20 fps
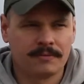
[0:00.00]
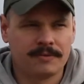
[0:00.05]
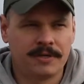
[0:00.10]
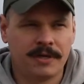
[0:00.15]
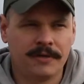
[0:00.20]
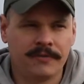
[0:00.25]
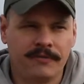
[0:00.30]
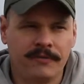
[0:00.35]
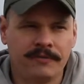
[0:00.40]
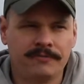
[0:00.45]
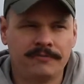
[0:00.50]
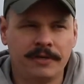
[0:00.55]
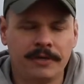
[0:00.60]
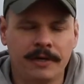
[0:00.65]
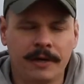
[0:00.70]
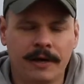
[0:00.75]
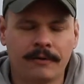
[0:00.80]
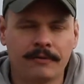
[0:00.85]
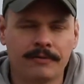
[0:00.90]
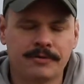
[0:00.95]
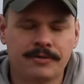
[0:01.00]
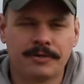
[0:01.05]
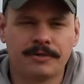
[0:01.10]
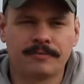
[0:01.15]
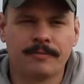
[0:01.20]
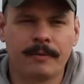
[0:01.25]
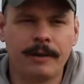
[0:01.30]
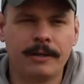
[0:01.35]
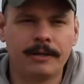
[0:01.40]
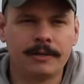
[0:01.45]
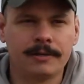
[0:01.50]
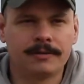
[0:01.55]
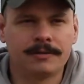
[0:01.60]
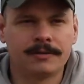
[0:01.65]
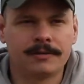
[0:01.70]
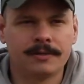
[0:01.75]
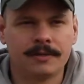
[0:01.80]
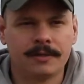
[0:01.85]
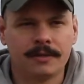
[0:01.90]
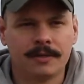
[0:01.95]
10-15 hours just
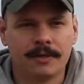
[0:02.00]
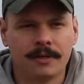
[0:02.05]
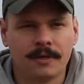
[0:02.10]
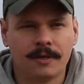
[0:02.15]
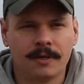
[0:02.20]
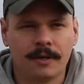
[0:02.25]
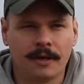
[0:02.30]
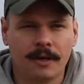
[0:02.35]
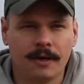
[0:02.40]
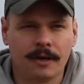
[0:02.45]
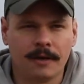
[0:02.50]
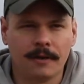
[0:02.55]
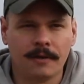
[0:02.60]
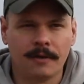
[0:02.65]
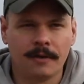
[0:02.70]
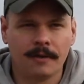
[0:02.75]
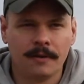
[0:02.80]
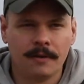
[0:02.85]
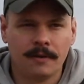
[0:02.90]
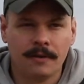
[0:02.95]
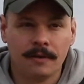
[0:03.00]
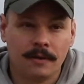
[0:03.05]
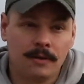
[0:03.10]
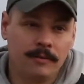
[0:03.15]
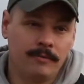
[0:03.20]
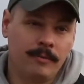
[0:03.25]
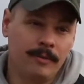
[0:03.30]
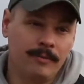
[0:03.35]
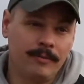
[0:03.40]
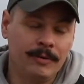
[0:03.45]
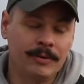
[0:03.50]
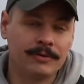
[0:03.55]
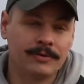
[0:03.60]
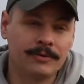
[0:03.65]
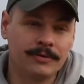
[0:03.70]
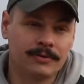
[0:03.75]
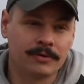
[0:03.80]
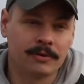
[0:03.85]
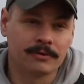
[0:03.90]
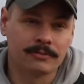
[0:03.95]
maintenance. It made me a
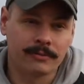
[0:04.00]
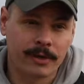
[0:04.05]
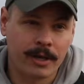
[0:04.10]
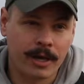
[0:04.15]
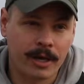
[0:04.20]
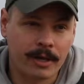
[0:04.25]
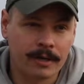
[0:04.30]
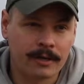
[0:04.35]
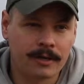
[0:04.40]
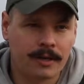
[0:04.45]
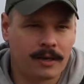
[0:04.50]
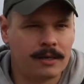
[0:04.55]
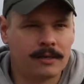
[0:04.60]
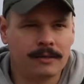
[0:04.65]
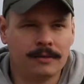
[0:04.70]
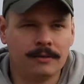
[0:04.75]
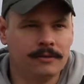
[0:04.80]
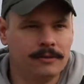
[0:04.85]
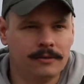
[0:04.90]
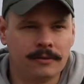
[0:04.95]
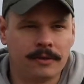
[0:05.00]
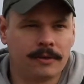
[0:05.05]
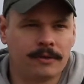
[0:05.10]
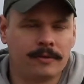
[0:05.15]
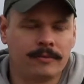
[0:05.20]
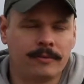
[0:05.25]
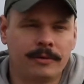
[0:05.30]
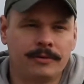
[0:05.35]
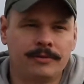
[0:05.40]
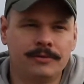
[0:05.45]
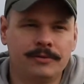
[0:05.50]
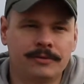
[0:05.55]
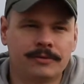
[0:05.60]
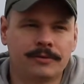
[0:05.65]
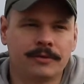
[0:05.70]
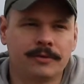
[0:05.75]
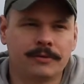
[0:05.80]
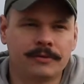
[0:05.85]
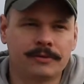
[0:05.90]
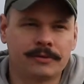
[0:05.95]
two-stroke mechanic. I knew nothing about
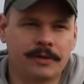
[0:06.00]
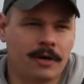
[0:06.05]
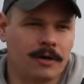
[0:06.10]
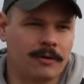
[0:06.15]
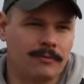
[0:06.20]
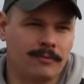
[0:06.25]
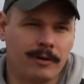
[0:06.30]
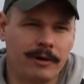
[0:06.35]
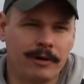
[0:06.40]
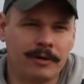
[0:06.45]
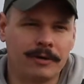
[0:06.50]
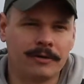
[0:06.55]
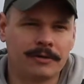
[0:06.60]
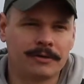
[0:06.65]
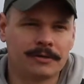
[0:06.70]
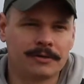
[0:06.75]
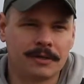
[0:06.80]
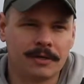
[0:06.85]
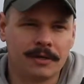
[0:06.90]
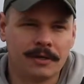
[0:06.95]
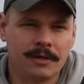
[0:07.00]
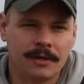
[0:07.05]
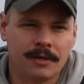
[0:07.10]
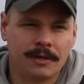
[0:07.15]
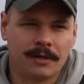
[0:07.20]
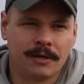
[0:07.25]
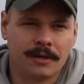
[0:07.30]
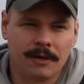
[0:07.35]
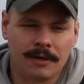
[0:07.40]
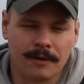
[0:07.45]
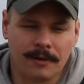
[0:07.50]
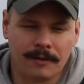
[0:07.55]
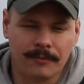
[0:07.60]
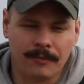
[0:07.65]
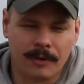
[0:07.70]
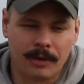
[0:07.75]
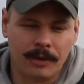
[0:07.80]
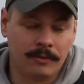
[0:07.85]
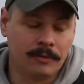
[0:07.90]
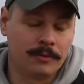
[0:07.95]
two-strokes, carburetors.
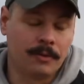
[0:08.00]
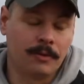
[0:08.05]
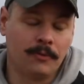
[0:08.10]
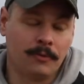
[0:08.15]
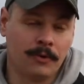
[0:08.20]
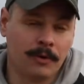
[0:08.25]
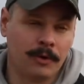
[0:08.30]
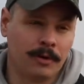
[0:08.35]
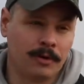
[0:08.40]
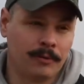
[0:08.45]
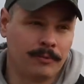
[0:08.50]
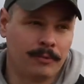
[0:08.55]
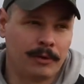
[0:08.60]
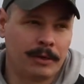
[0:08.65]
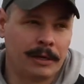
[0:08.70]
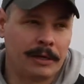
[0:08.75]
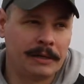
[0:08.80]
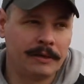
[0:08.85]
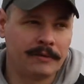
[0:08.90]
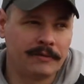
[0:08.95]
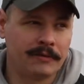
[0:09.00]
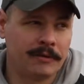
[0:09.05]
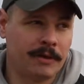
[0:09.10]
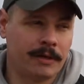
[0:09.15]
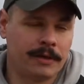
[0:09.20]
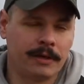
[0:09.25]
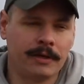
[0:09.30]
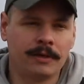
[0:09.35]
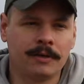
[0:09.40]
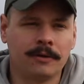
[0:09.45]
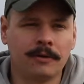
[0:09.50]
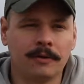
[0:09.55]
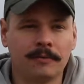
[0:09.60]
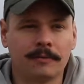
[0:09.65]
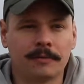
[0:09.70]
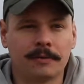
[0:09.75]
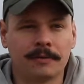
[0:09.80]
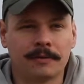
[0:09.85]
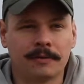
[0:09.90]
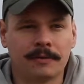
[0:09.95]
I knew what they were, but I'd never dug into
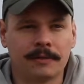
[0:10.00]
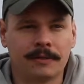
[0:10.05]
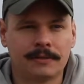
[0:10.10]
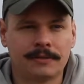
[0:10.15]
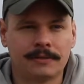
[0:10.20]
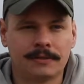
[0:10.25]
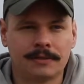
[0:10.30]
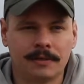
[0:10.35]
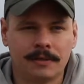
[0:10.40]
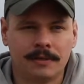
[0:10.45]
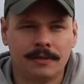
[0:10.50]
them, and it's